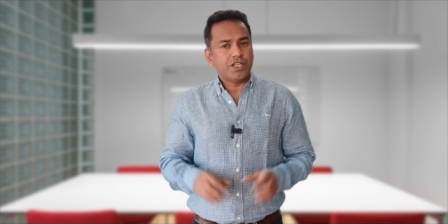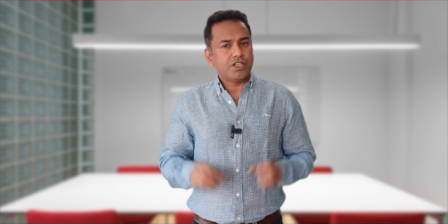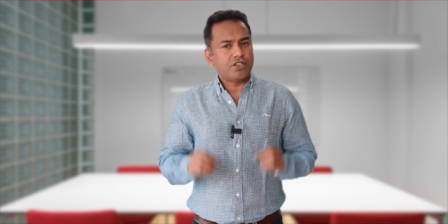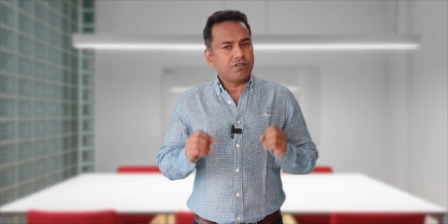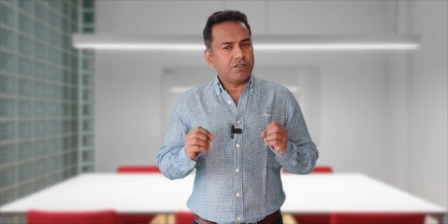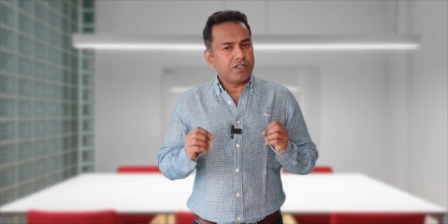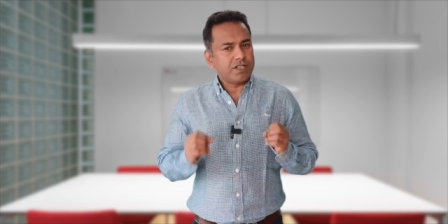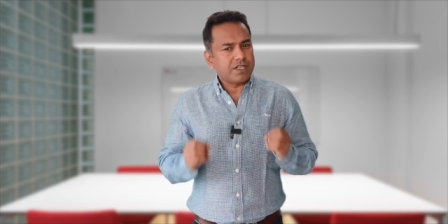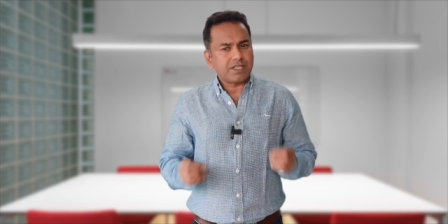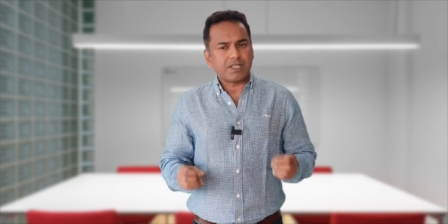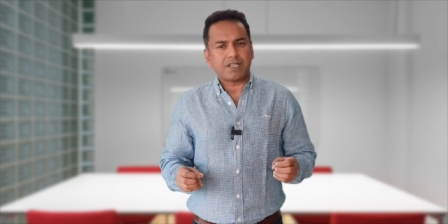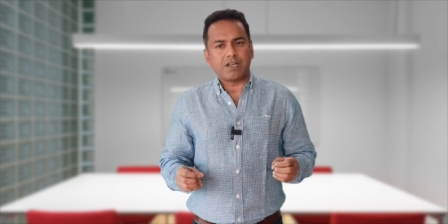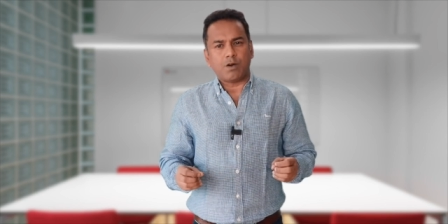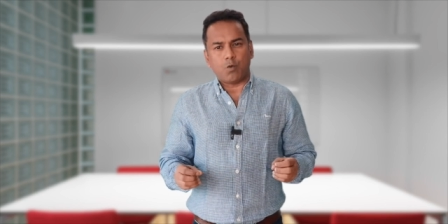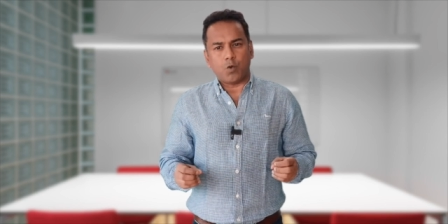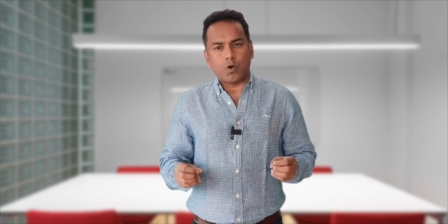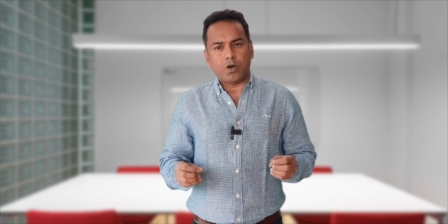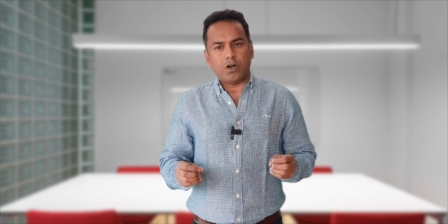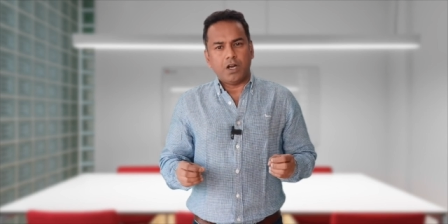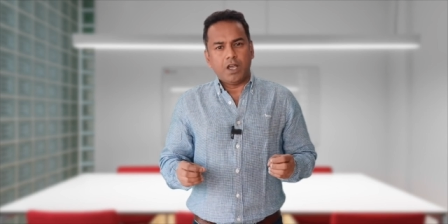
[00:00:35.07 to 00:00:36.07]
to
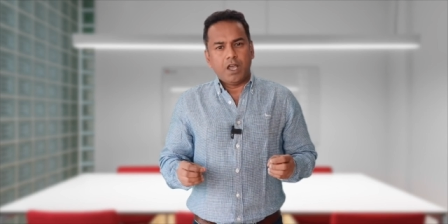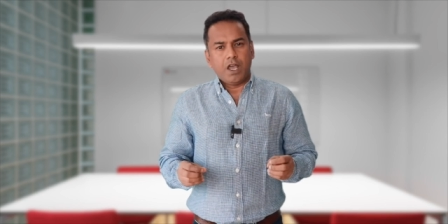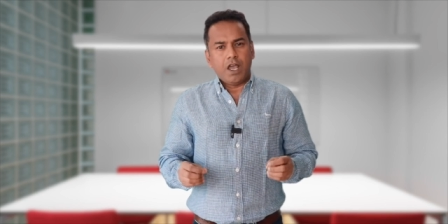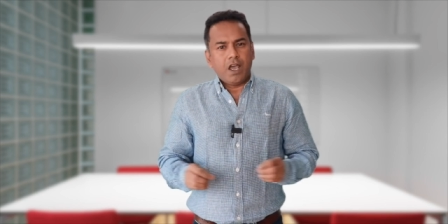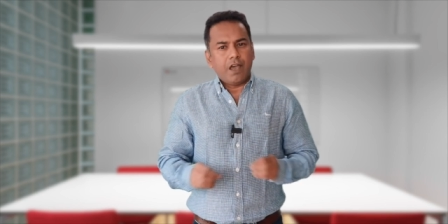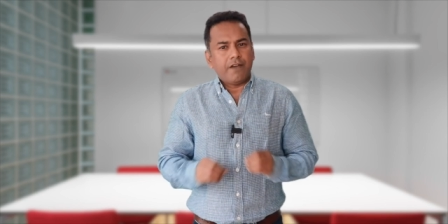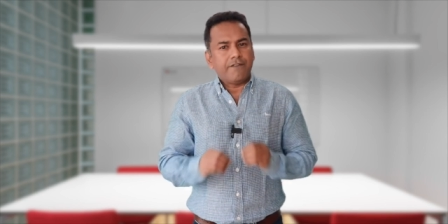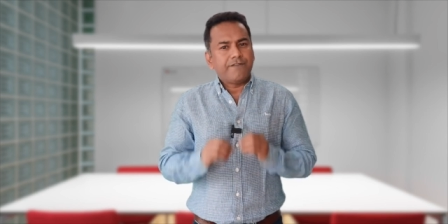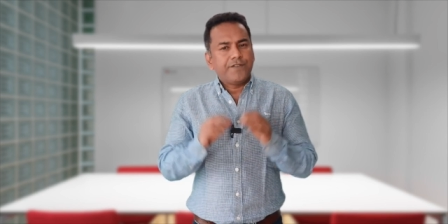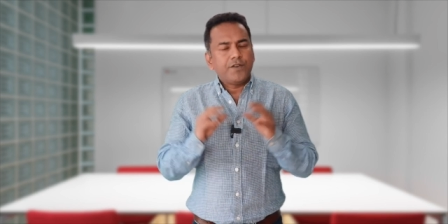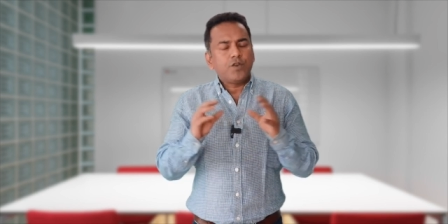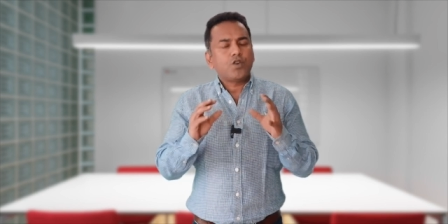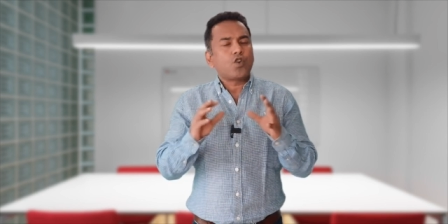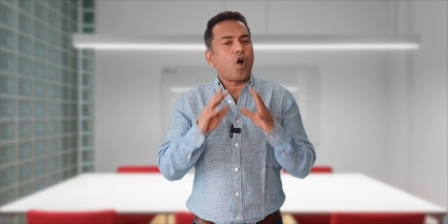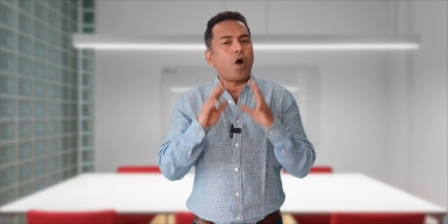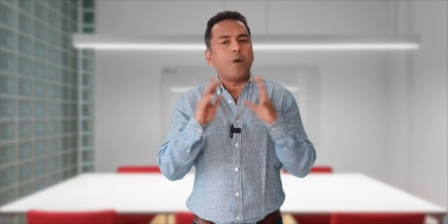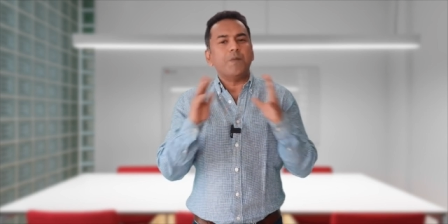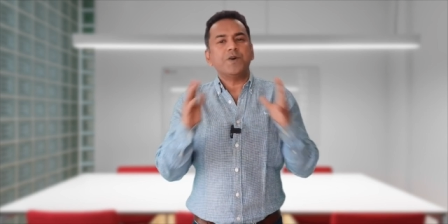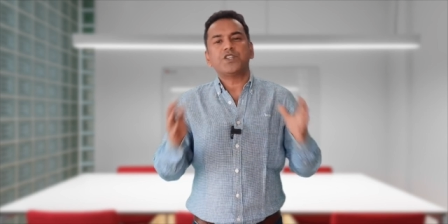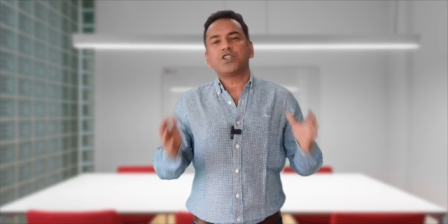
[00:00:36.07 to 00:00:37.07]
discover a few
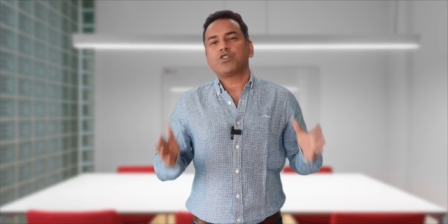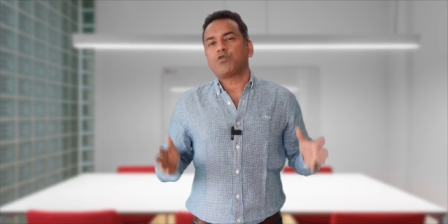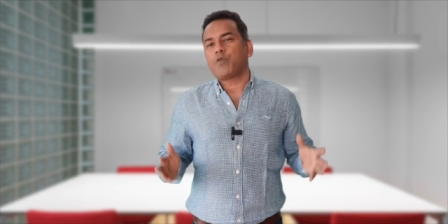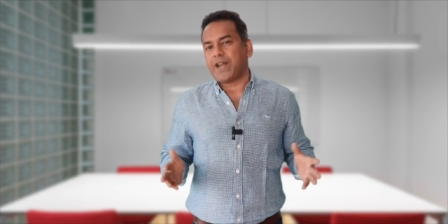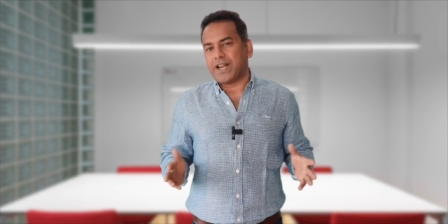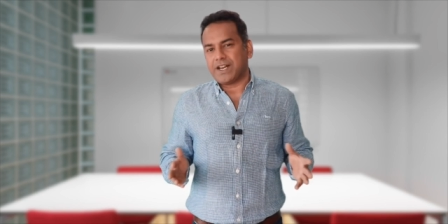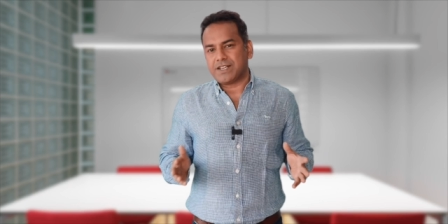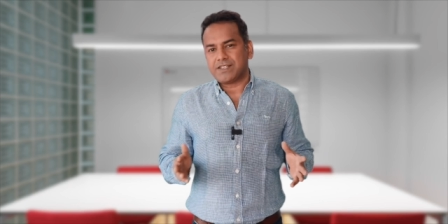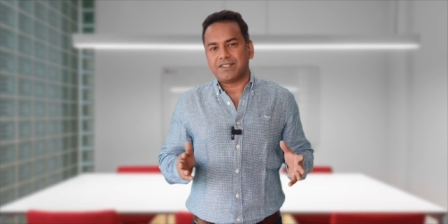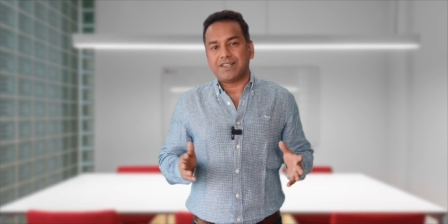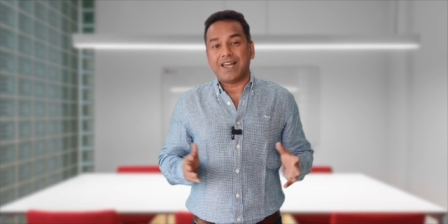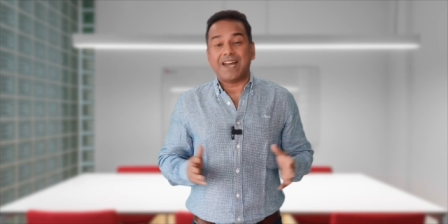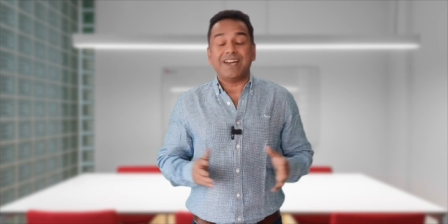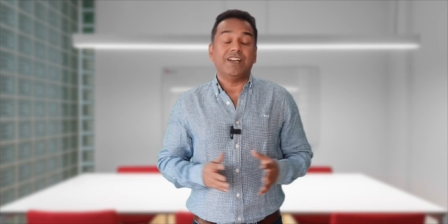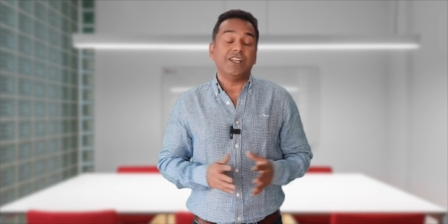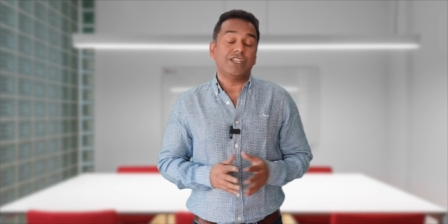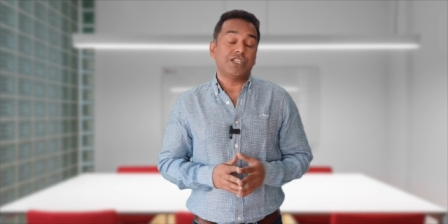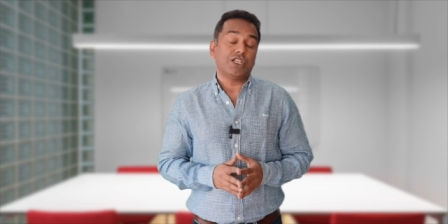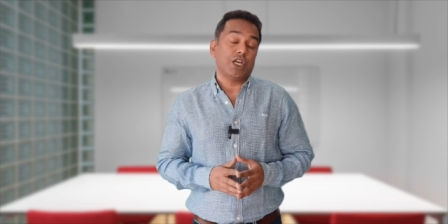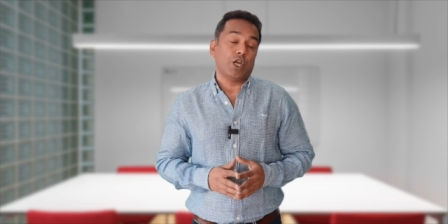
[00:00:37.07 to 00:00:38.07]
common traits
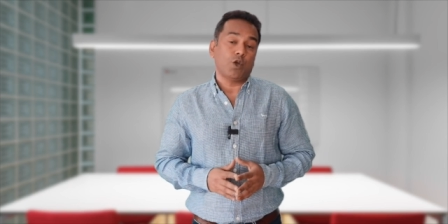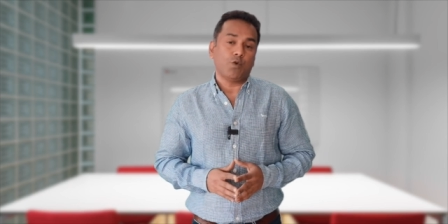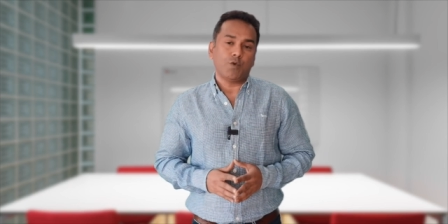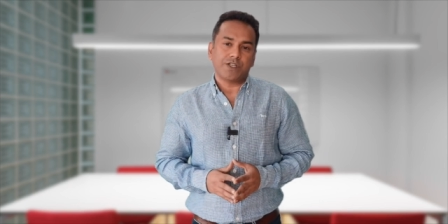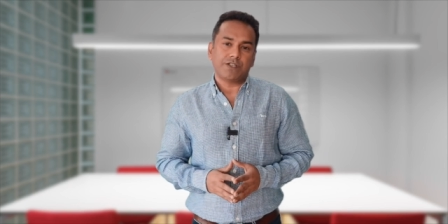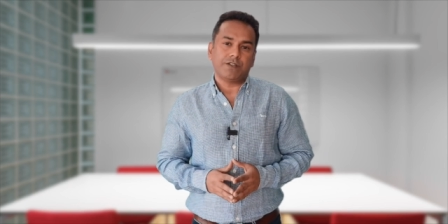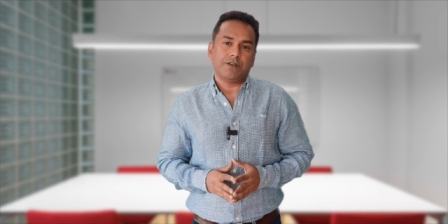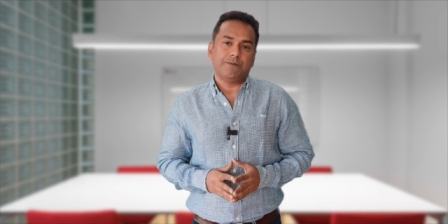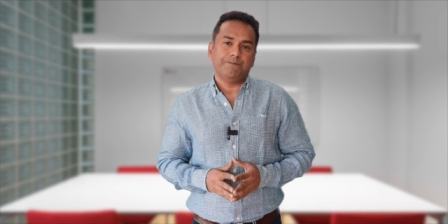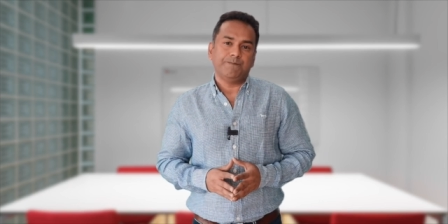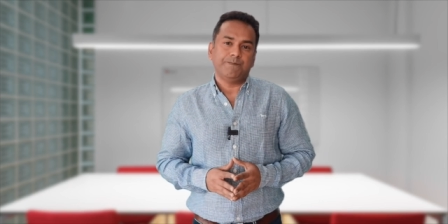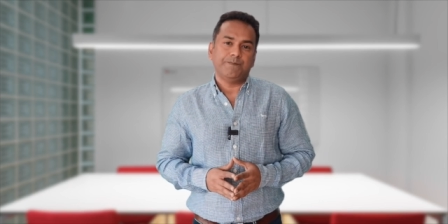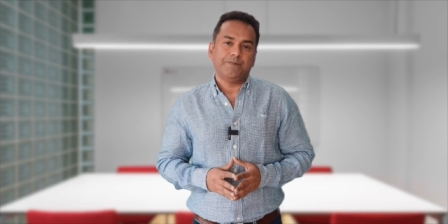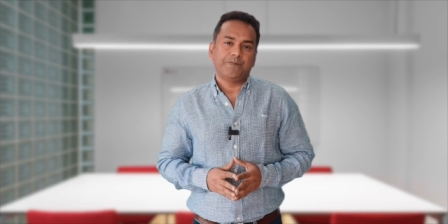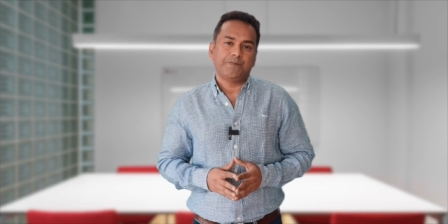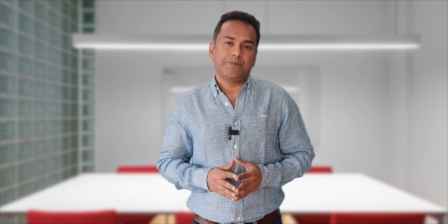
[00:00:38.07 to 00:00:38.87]
that distinguish them.